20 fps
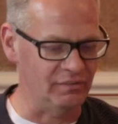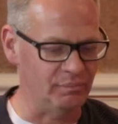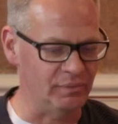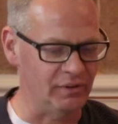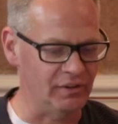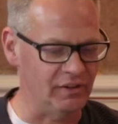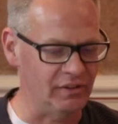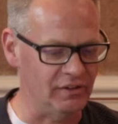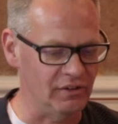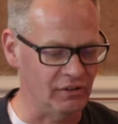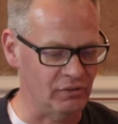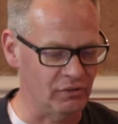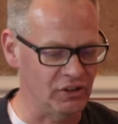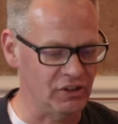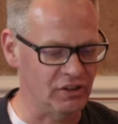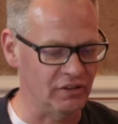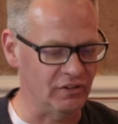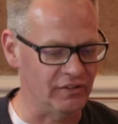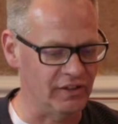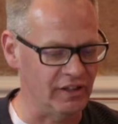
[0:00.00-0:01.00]
But the
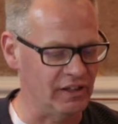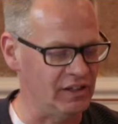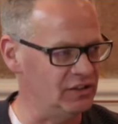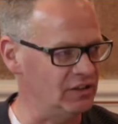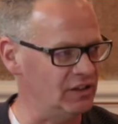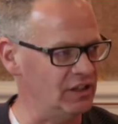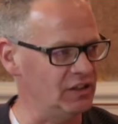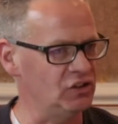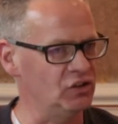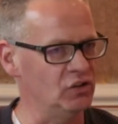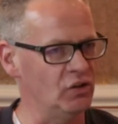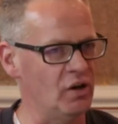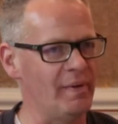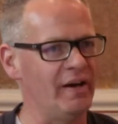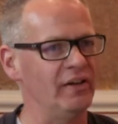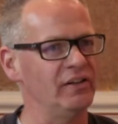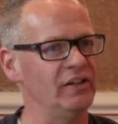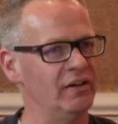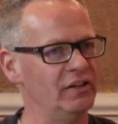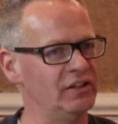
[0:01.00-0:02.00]
critical thing is it's not
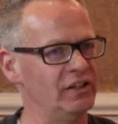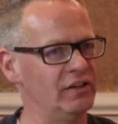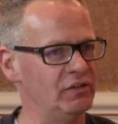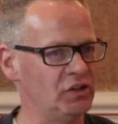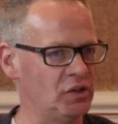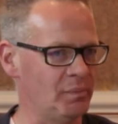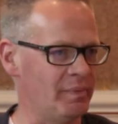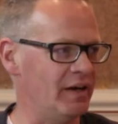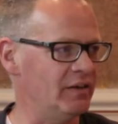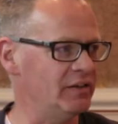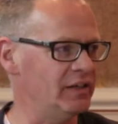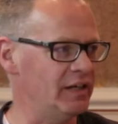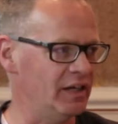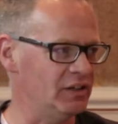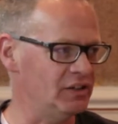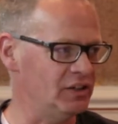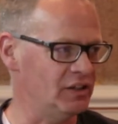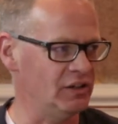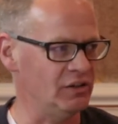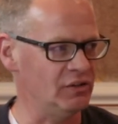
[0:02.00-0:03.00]
about the idea, it's about the
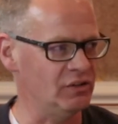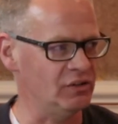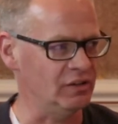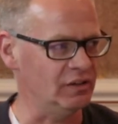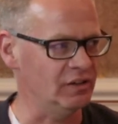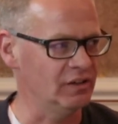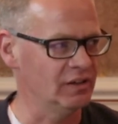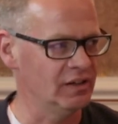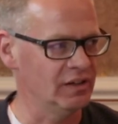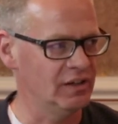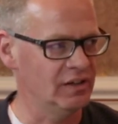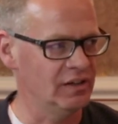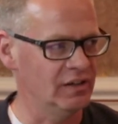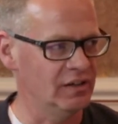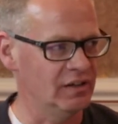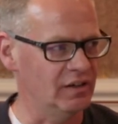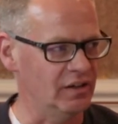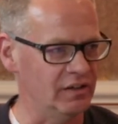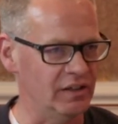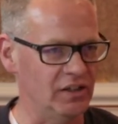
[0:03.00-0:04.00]
execution.
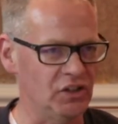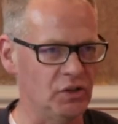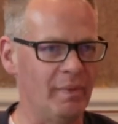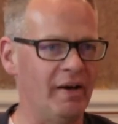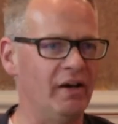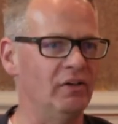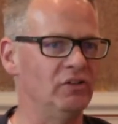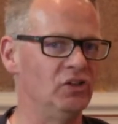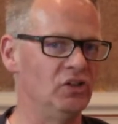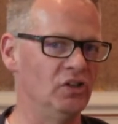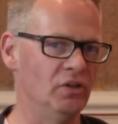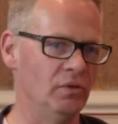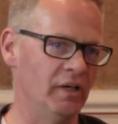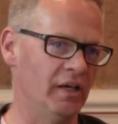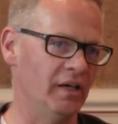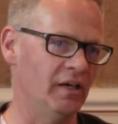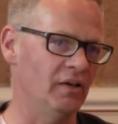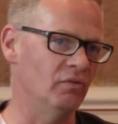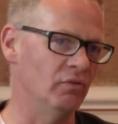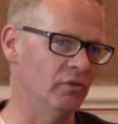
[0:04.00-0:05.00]
I think it's about
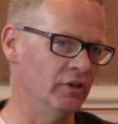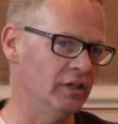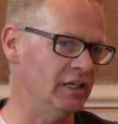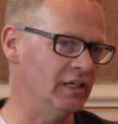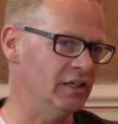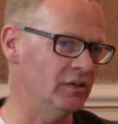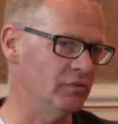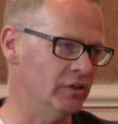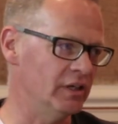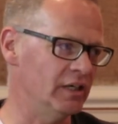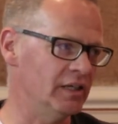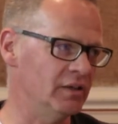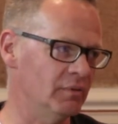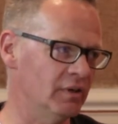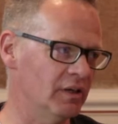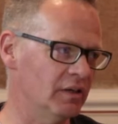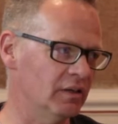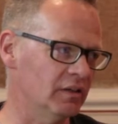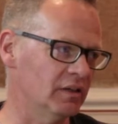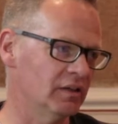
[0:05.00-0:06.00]
doing it really, really
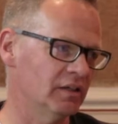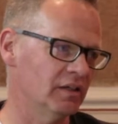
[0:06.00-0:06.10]
well.